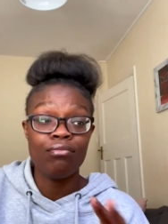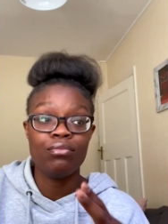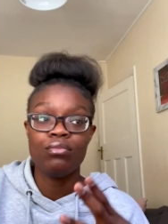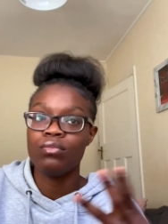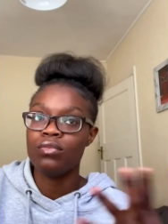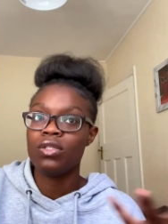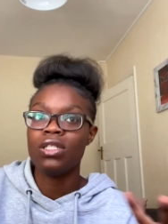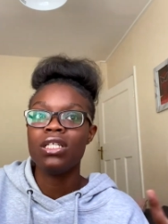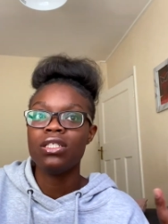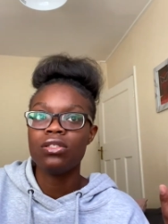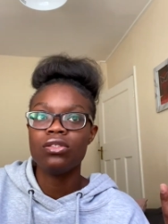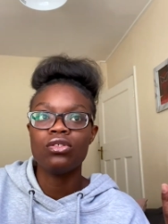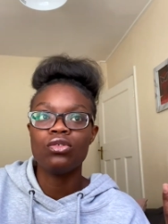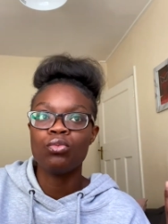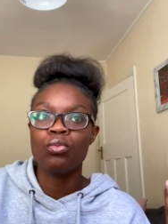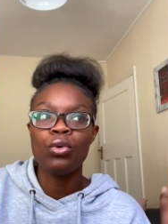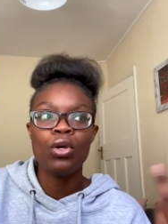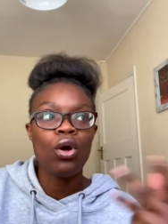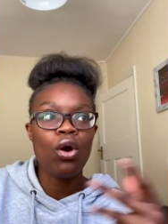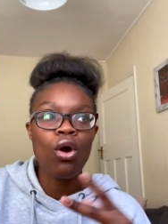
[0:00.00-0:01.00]
listen,
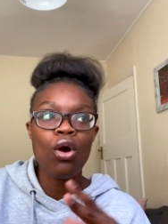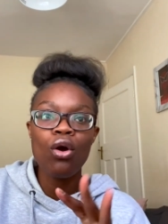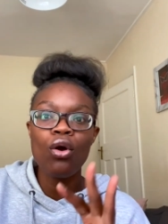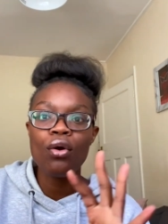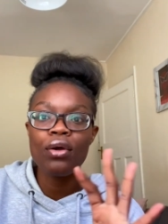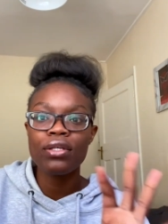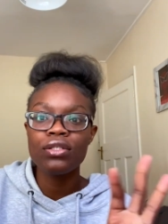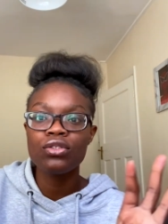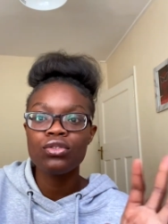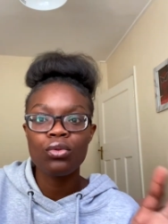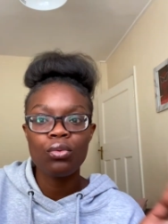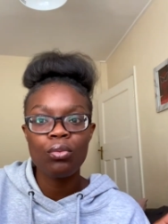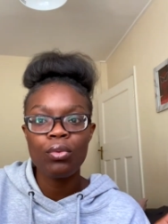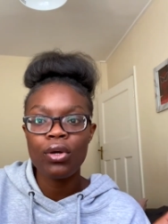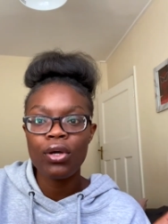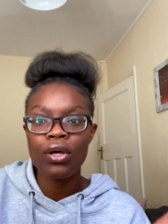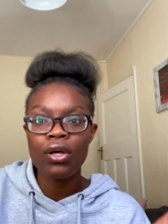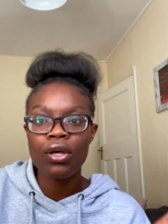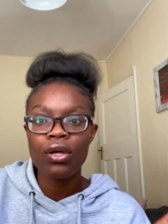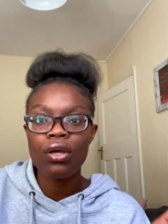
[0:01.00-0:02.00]
we're all going to
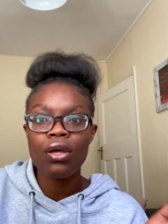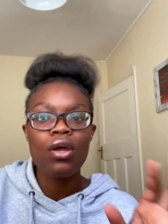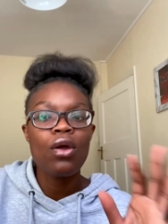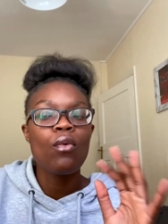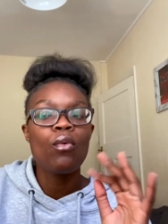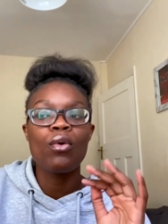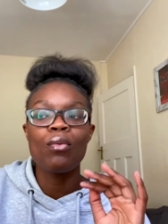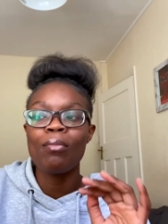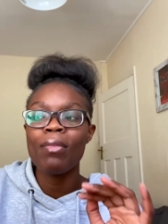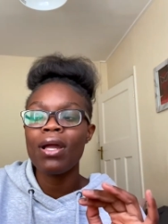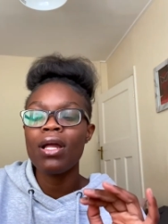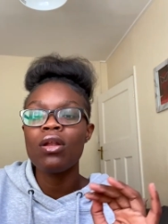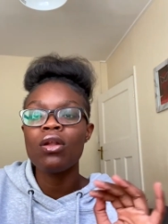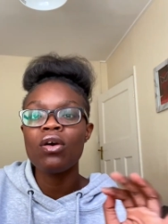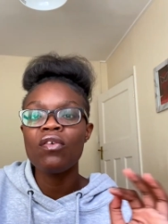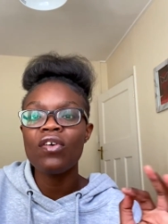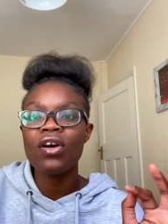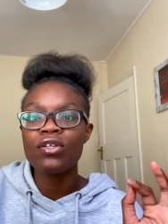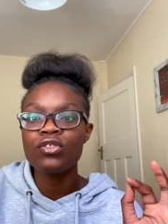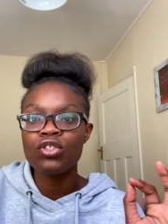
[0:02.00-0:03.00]
work. We might
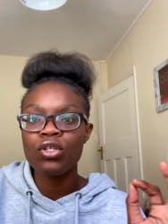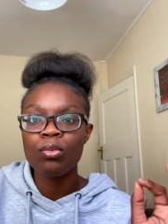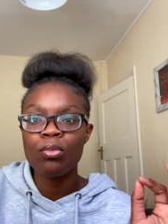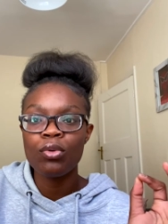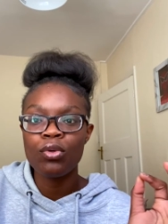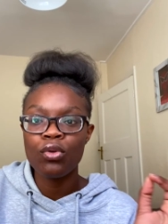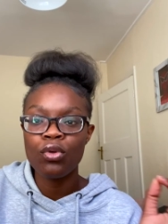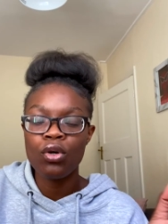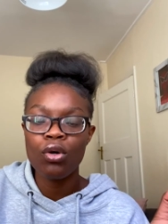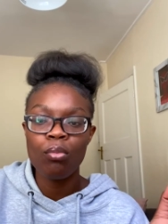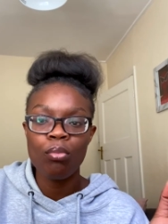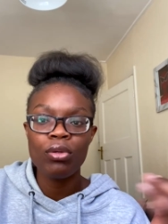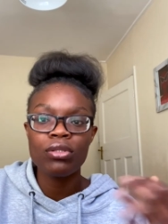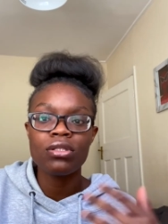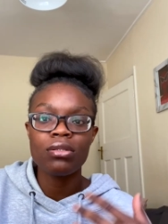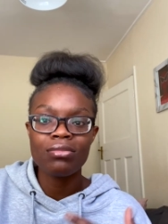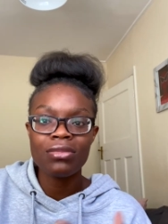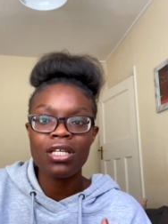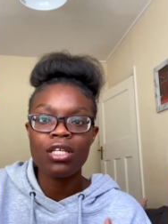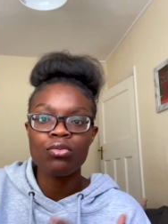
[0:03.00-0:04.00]
love our job or not, but
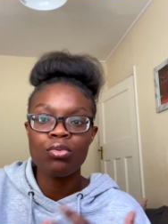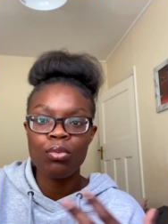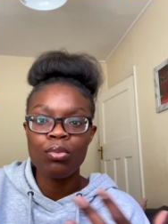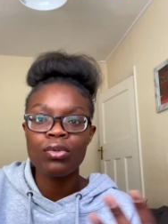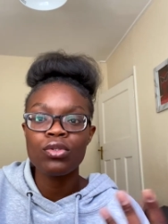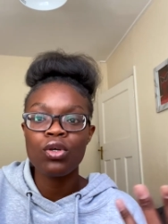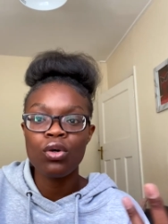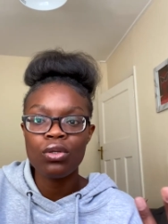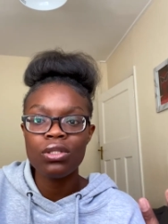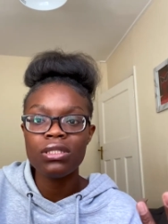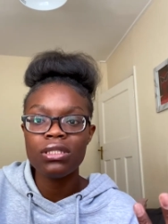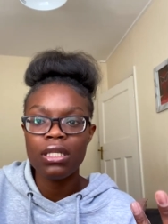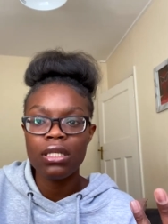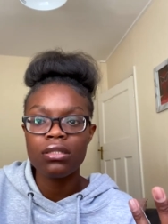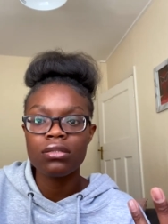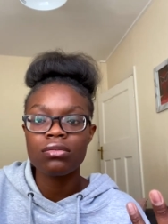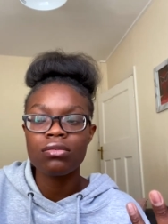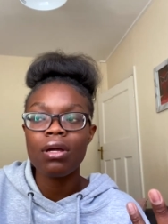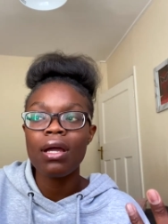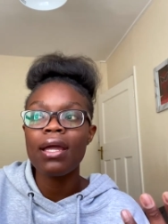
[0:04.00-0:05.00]
sometimes we want
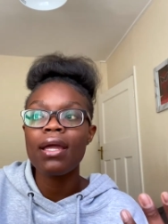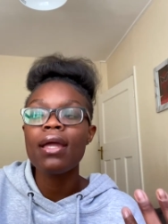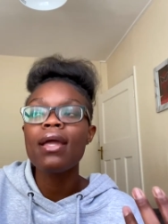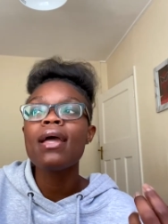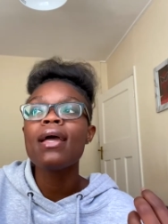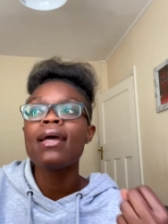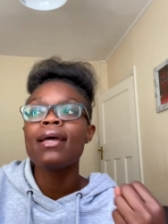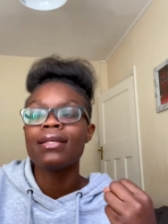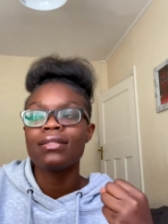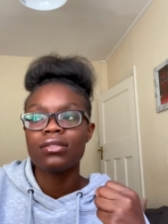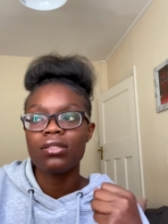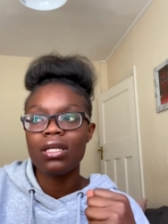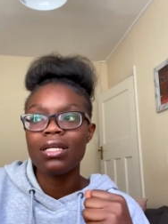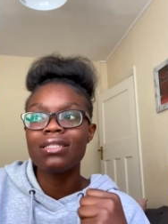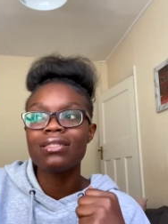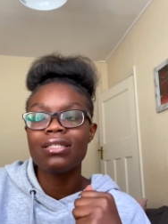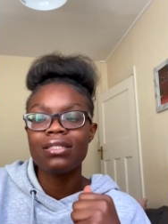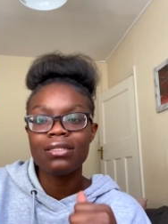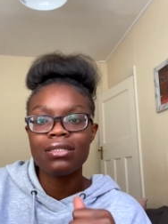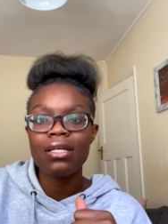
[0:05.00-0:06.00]
holidays, right? So
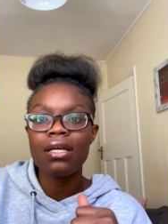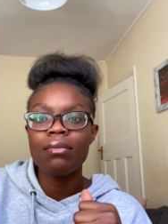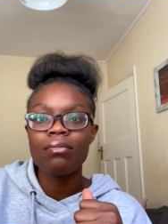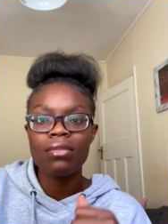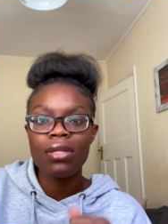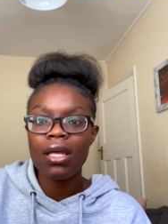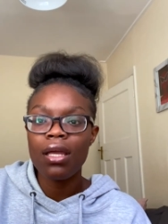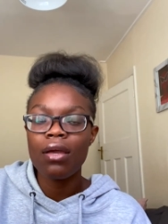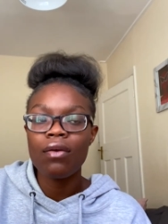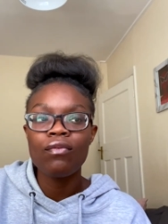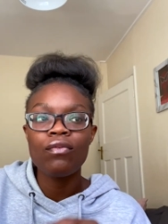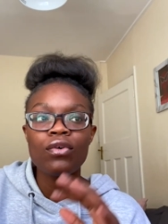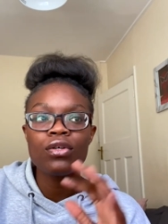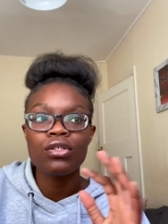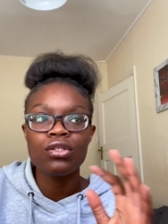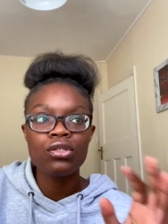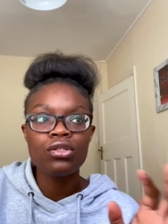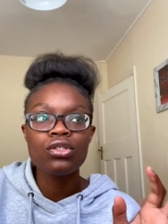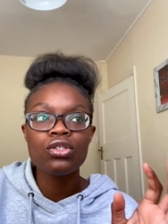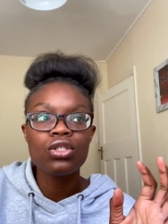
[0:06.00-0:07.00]
it's the same thing for
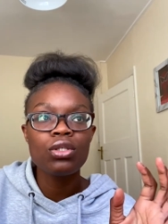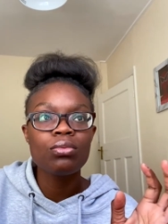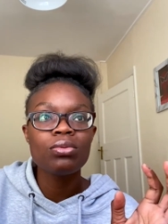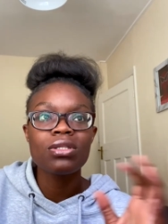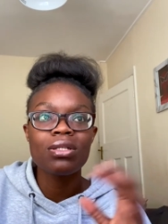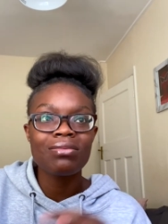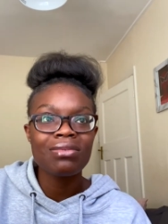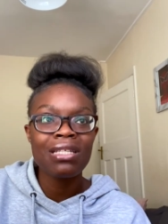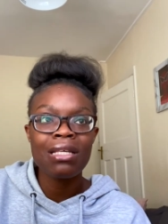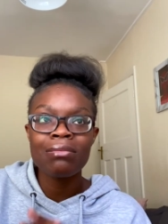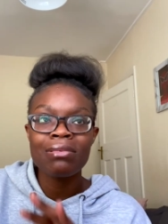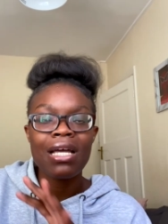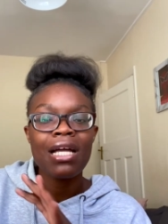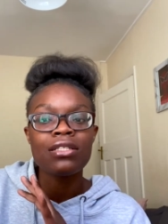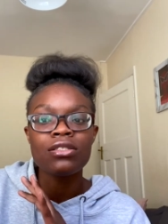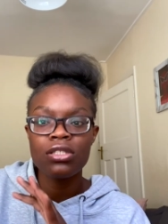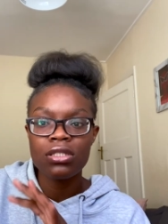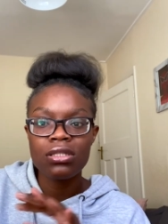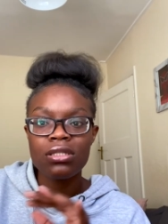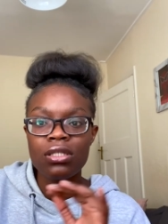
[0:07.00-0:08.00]
YouTube. Sometimes I
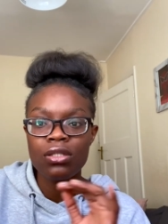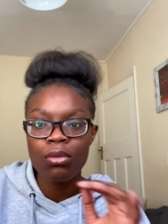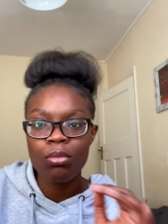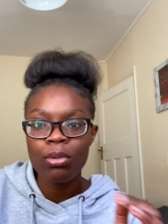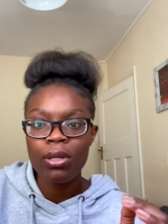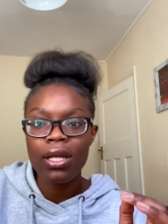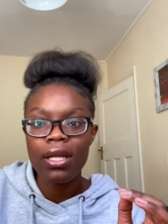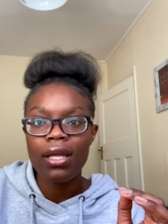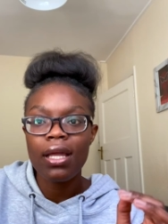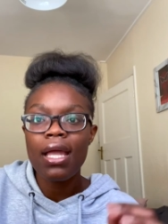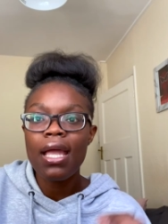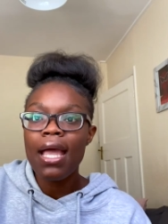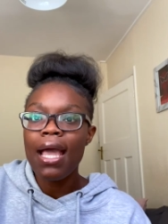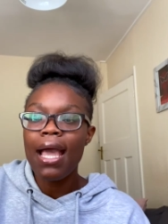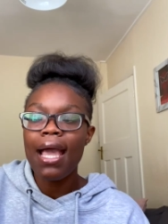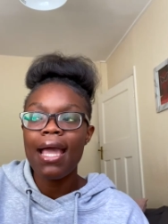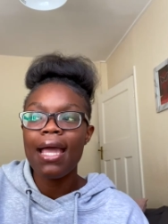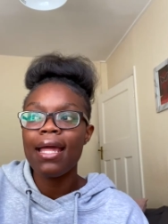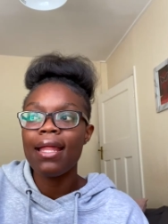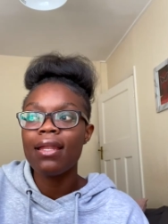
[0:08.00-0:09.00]
just need a break.
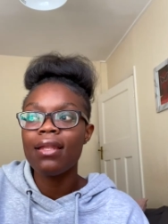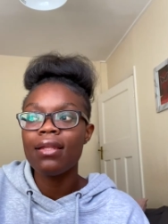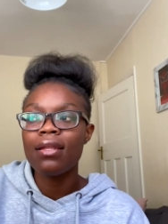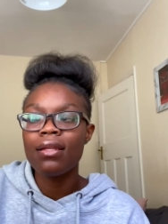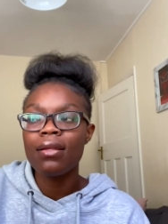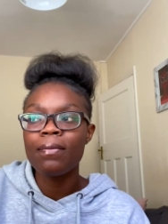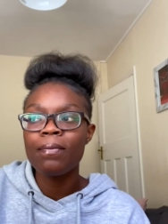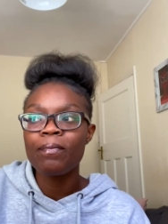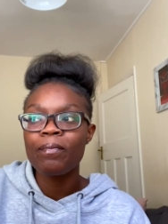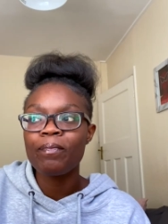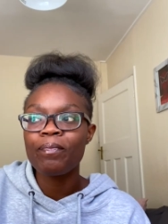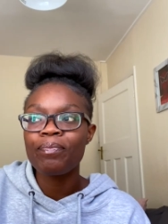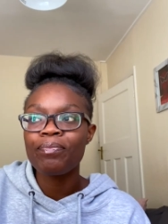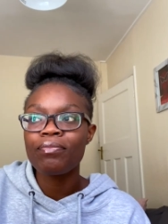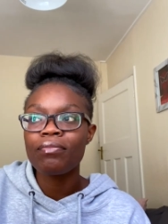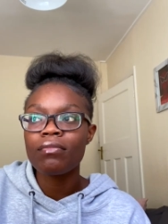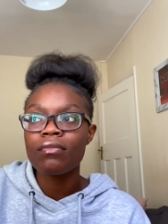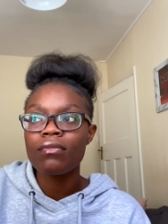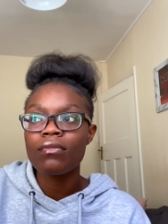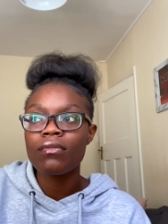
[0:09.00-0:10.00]
And
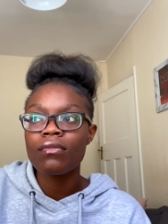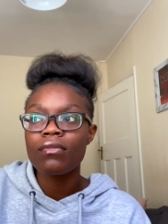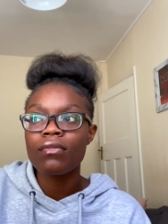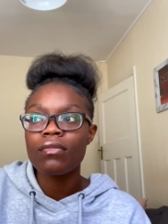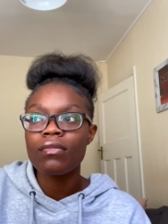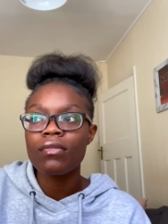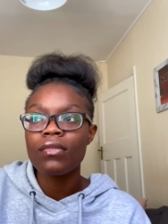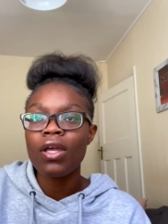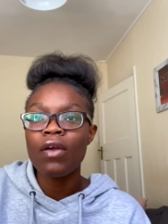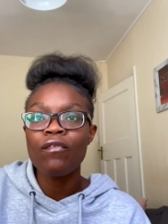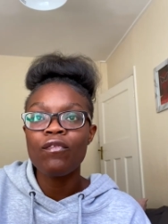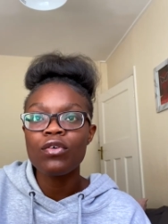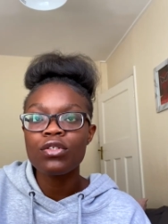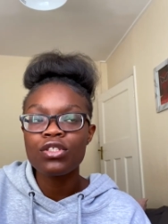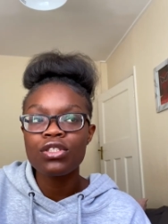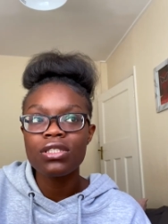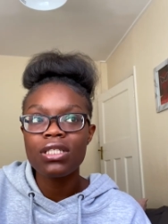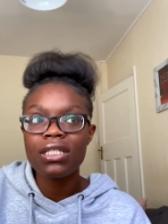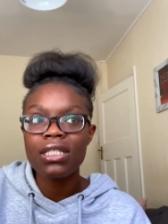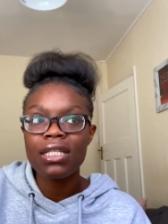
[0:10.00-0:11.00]

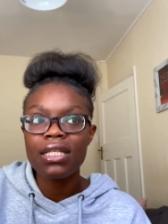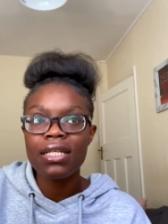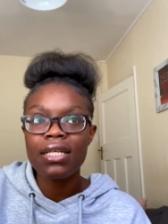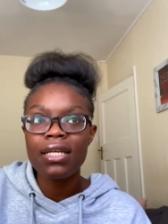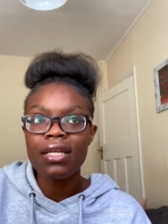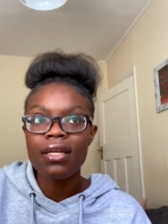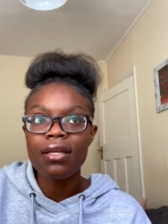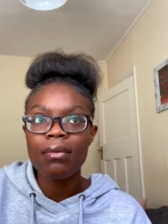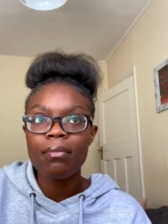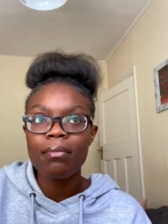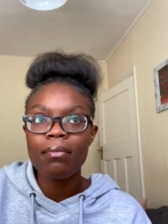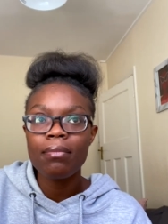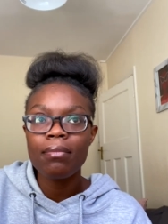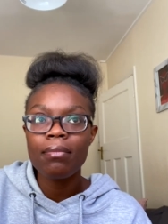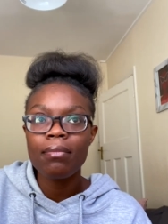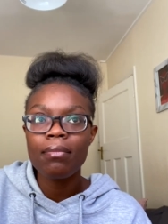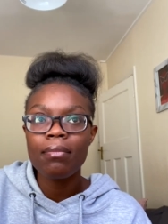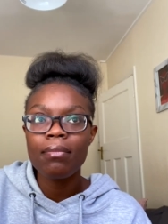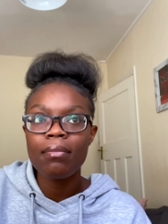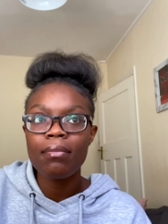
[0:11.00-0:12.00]
unfortunately,
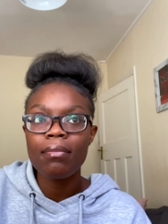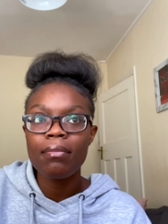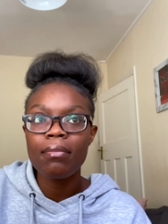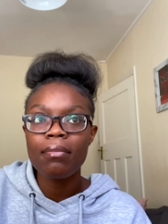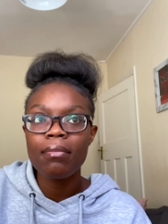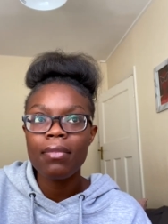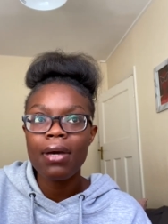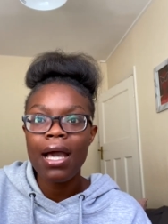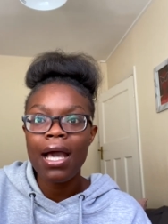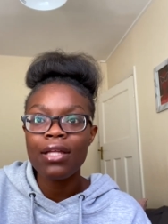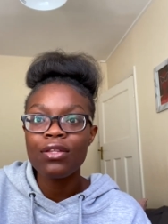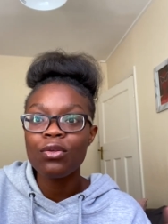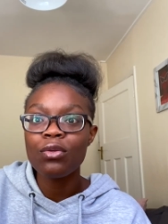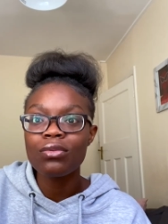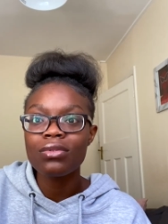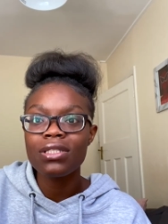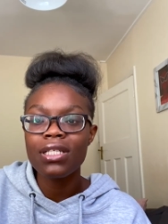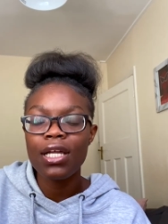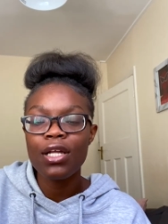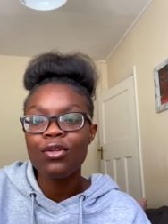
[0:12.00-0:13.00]
I
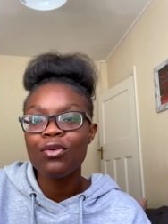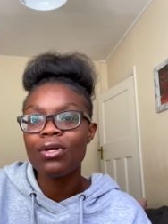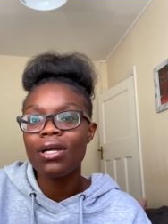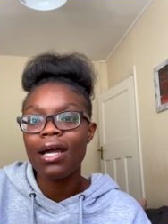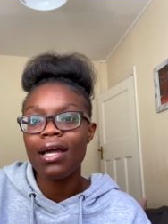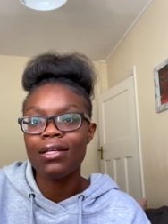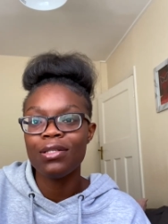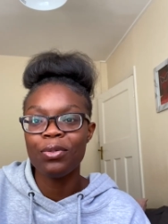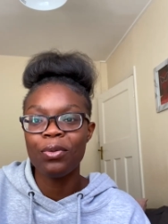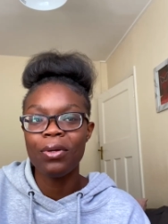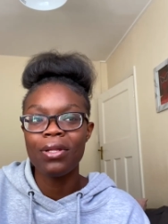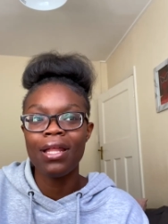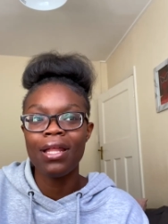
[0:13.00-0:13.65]
don't tell you guys when